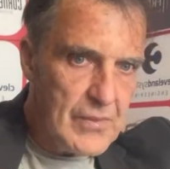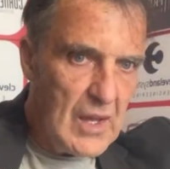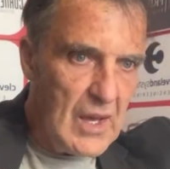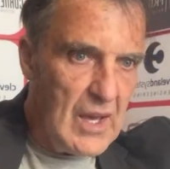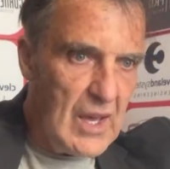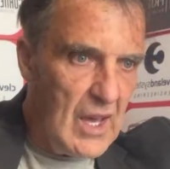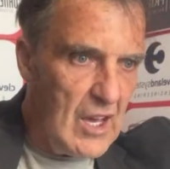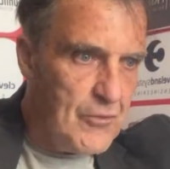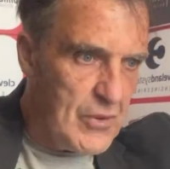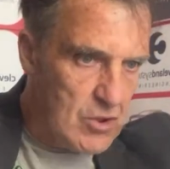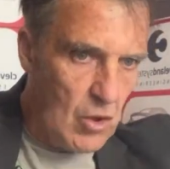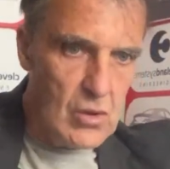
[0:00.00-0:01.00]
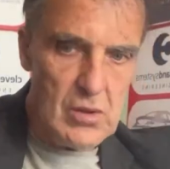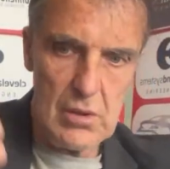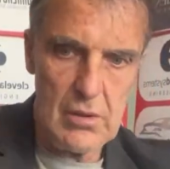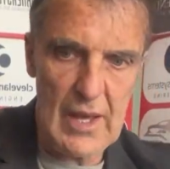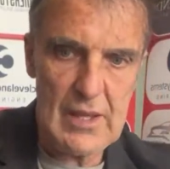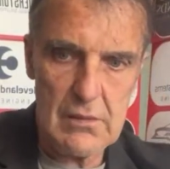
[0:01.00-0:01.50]
If we don't,
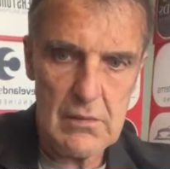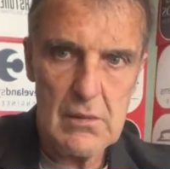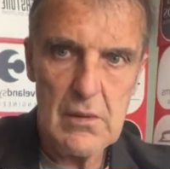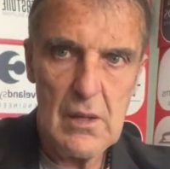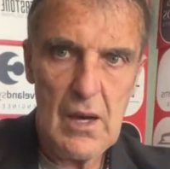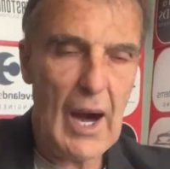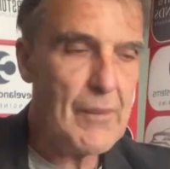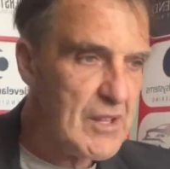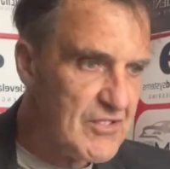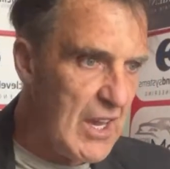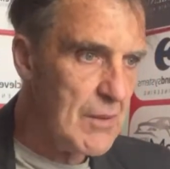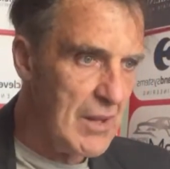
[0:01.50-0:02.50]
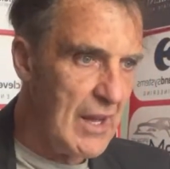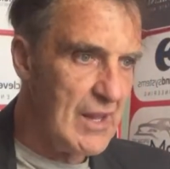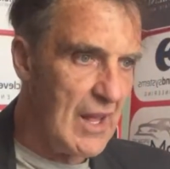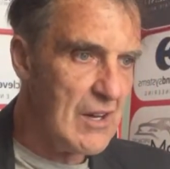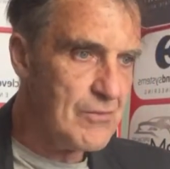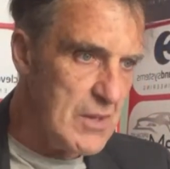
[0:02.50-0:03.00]
then I would have kept Letty
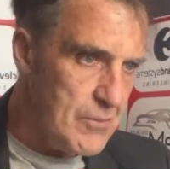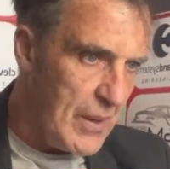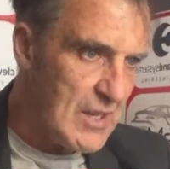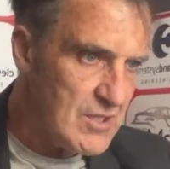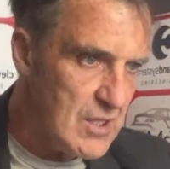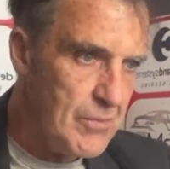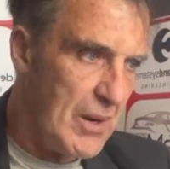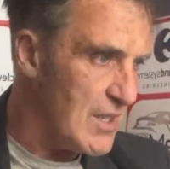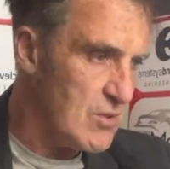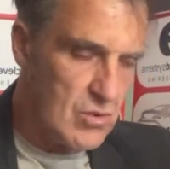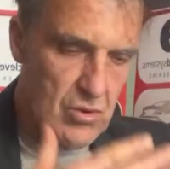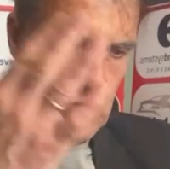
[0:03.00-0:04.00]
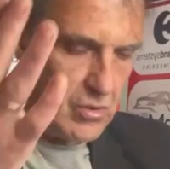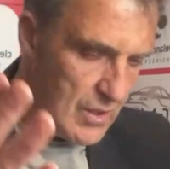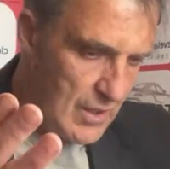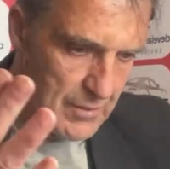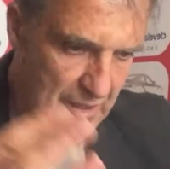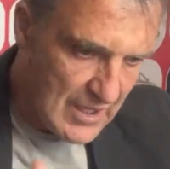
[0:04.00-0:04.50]
Laugh, me personally, but I don't know the
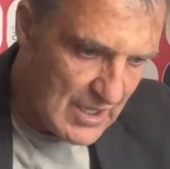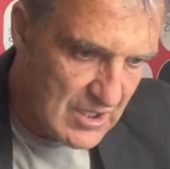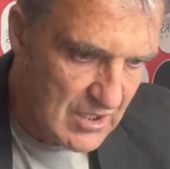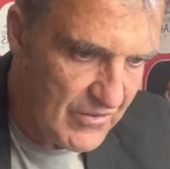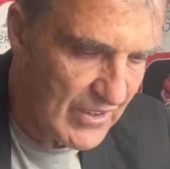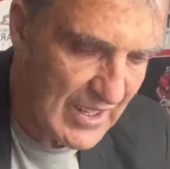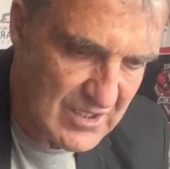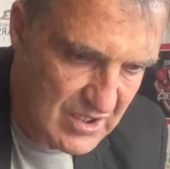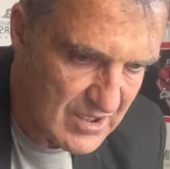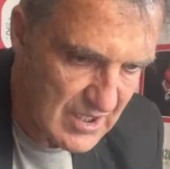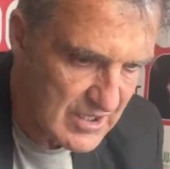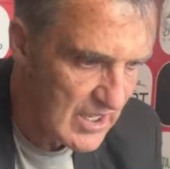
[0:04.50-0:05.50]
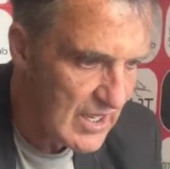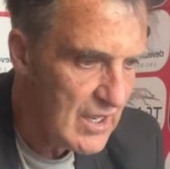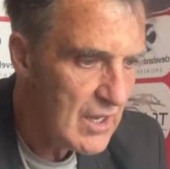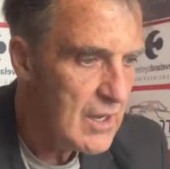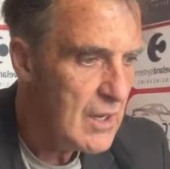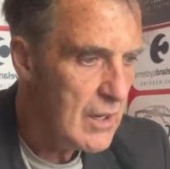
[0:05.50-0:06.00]
implication financially, as I
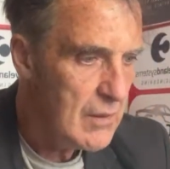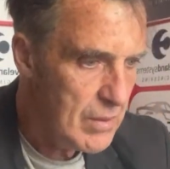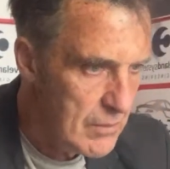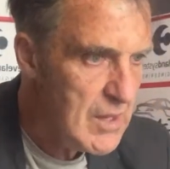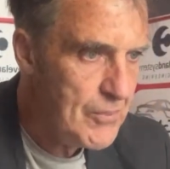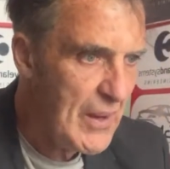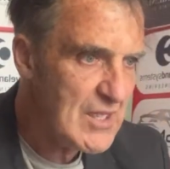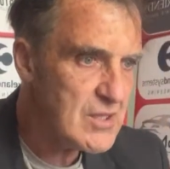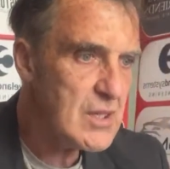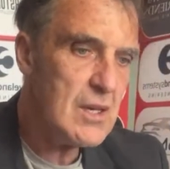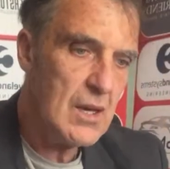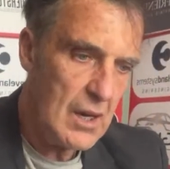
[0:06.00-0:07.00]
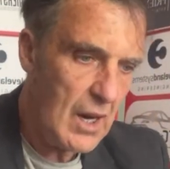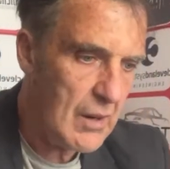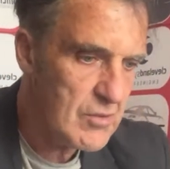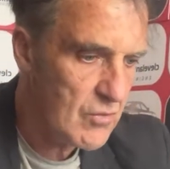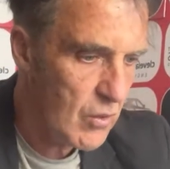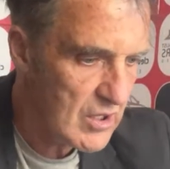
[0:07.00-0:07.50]
say. But me personally, I
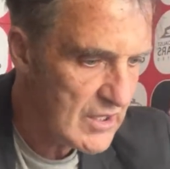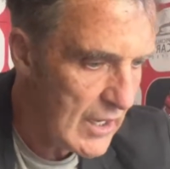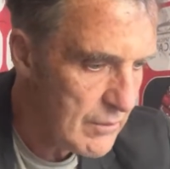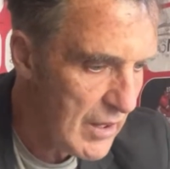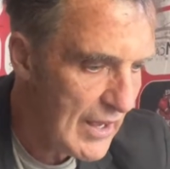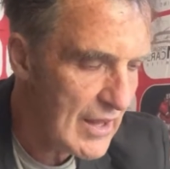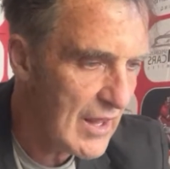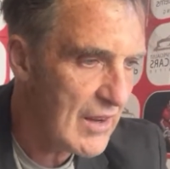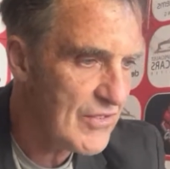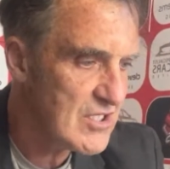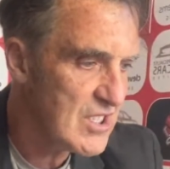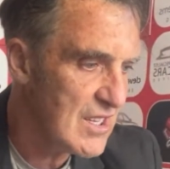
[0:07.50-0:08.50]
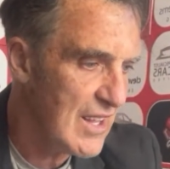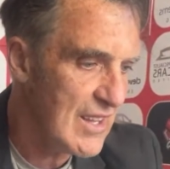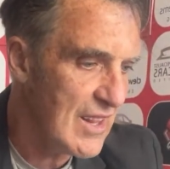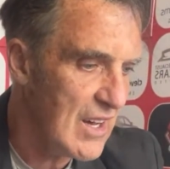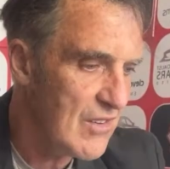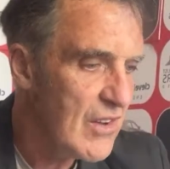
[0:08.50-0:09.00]
would have wanted to keep Letty Laugh and say, Letty
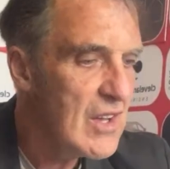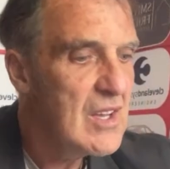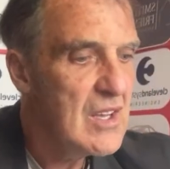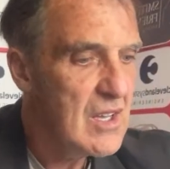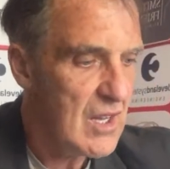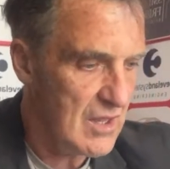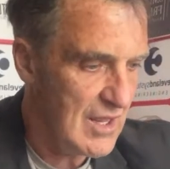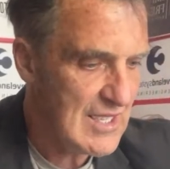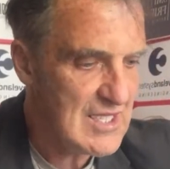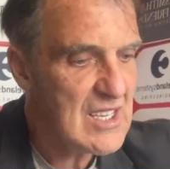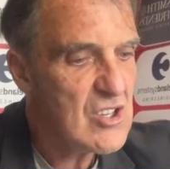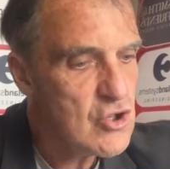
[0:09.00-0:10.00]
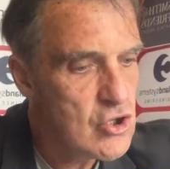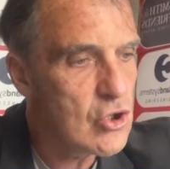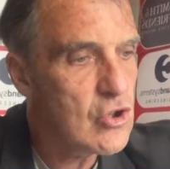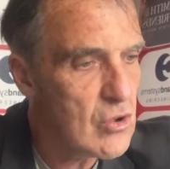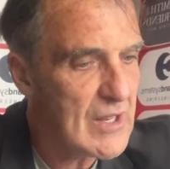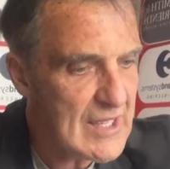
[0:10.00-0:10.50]
Laugh, Letty, you're
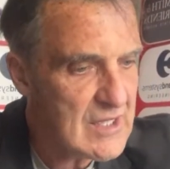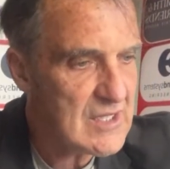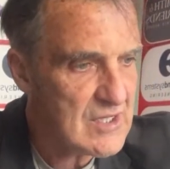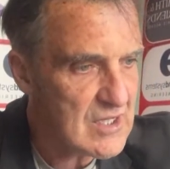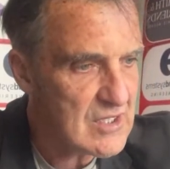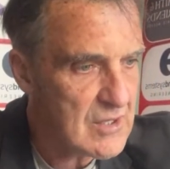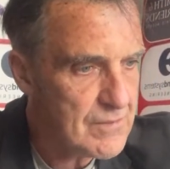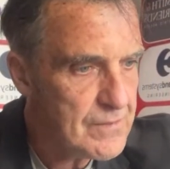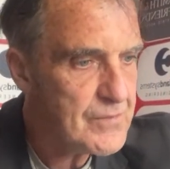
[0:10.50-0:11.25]
going into the season.